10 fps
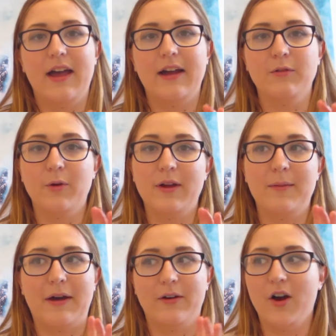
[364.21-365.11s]
I wrote him
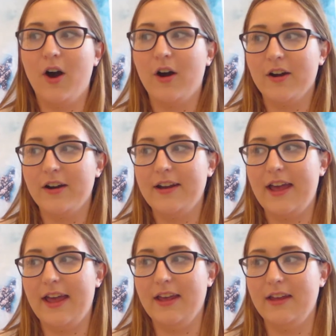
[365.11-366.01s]
out a card
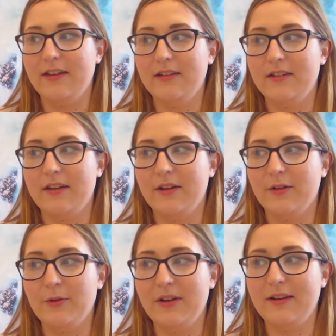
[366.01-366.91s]
and
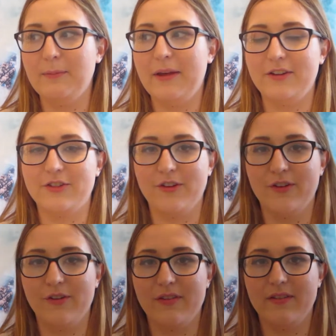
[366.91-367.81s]
included
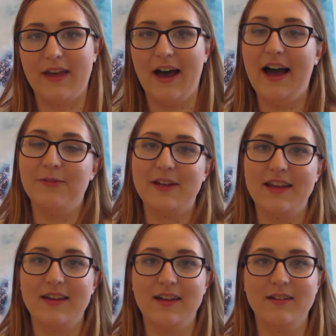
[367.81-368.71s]
pictures that I've
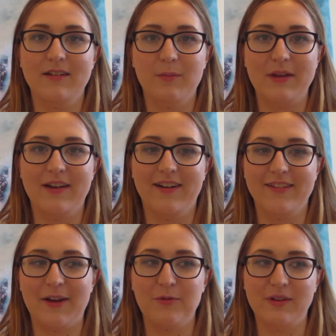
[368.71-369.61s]
taken
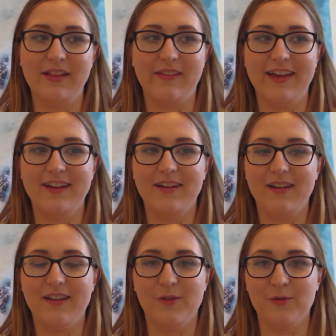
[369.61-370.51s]
because I really like
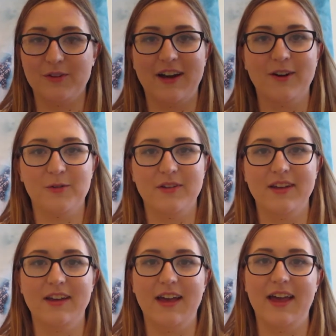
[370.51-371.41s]
his
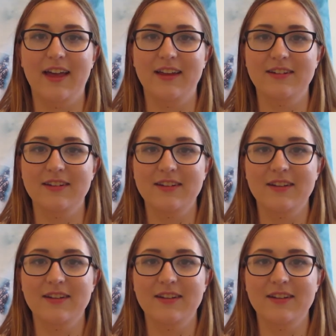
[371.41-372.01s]
photography and